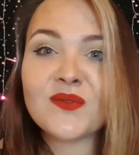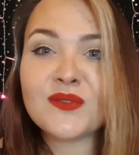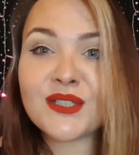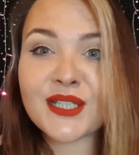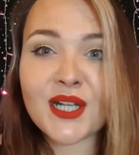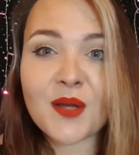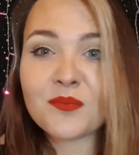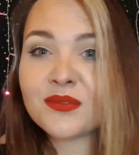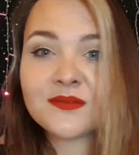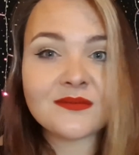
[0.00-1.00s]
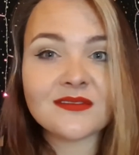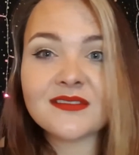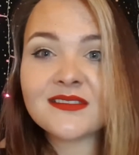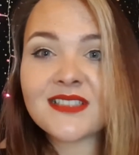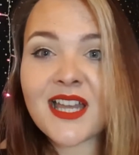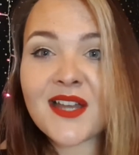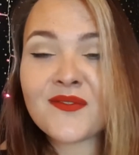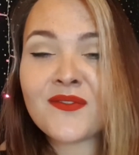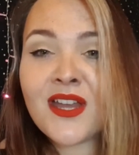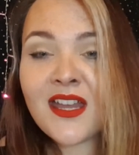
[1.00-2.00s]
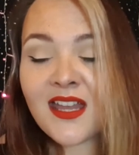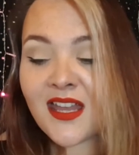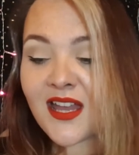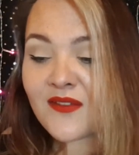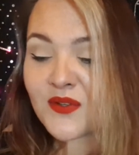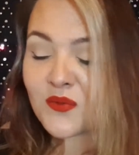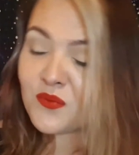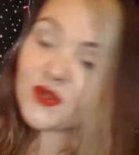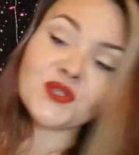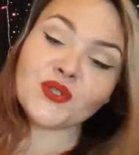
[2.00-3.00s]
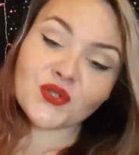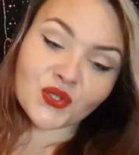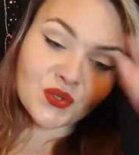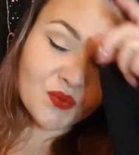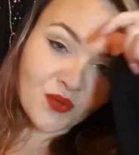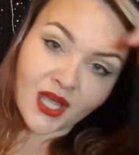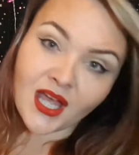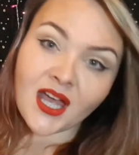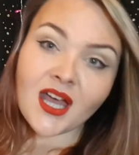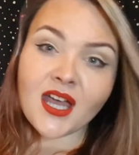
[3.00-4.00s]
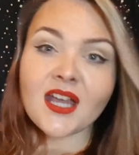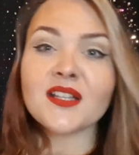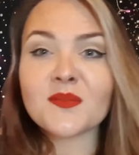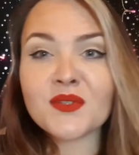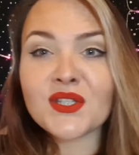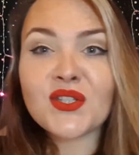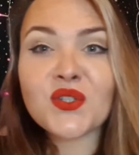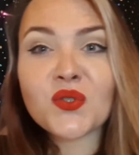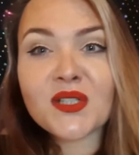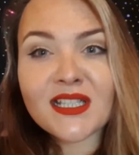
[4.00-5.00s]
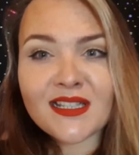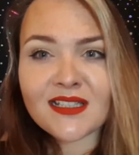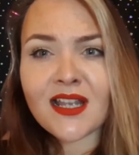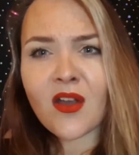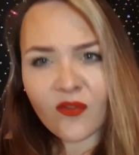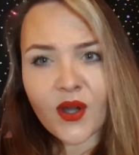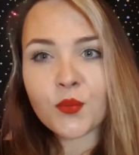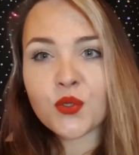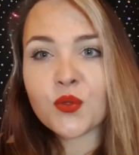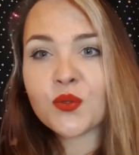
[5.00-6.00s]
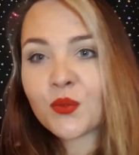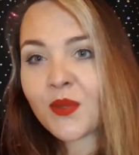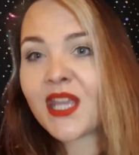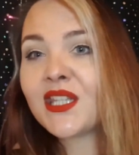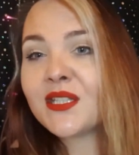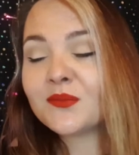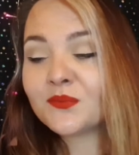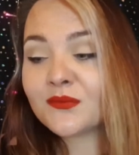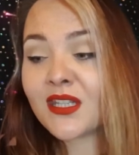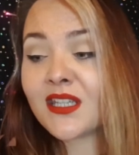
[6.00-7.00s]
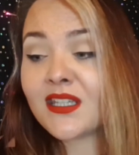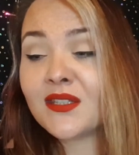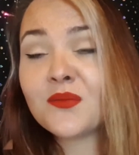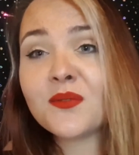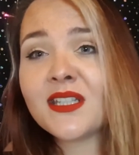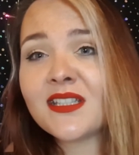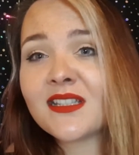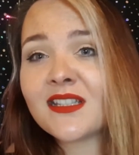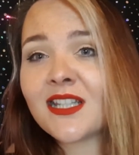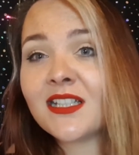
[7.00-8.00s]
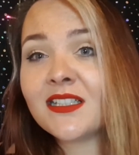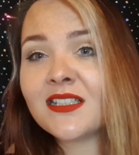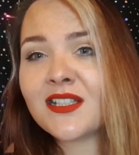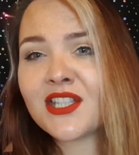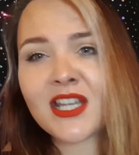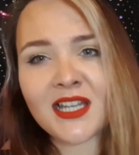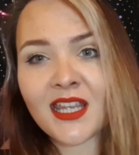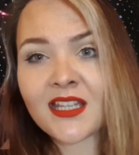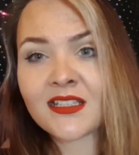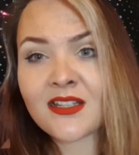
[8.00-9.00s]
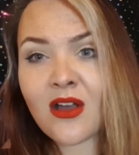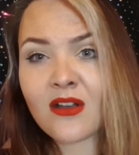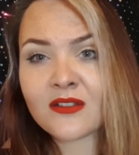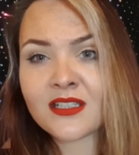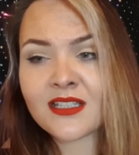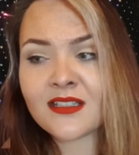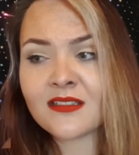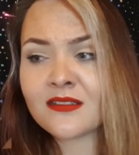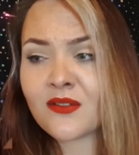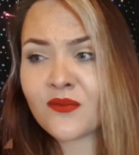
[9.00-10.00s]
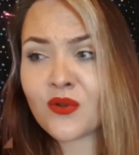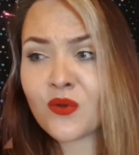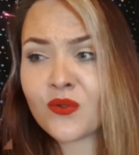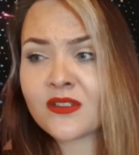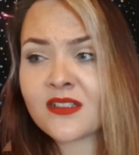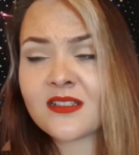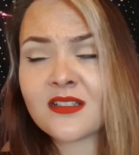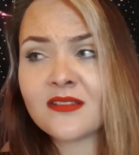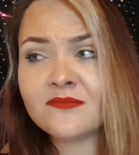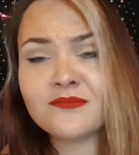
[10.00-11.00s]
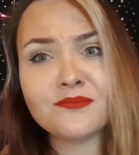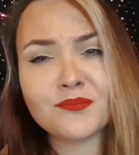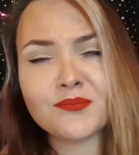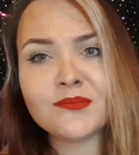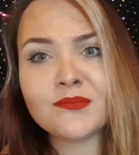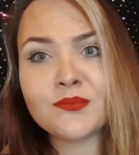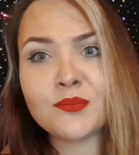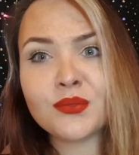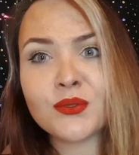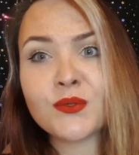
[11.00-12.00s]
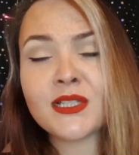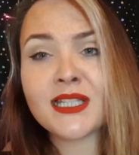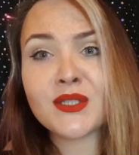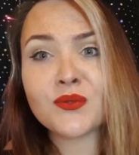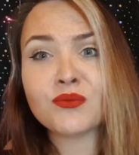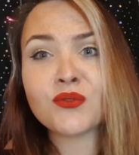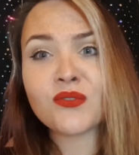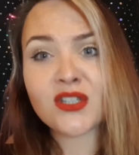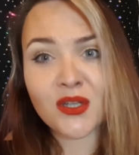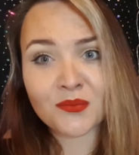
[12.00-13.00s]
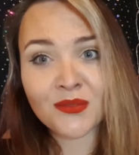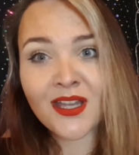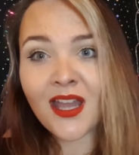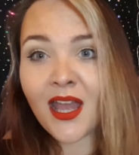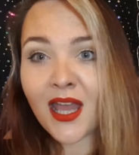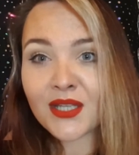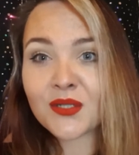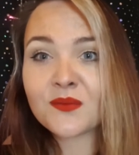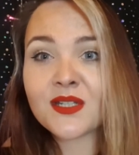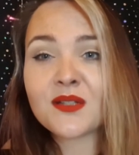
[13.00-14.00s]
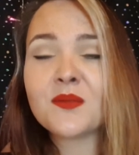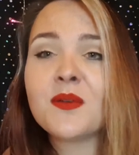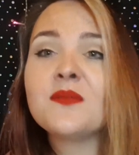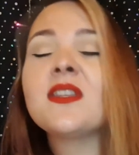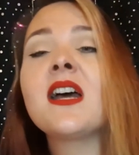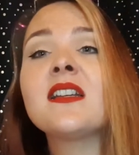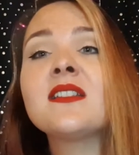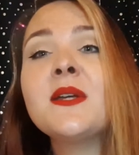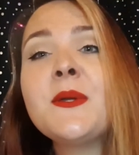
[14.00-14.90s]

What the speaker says: Look it up, have a wander through some of the stories and form your own opinion. Either way, it's chilling and haunting, and of course brutally gruesome, no doubt about that.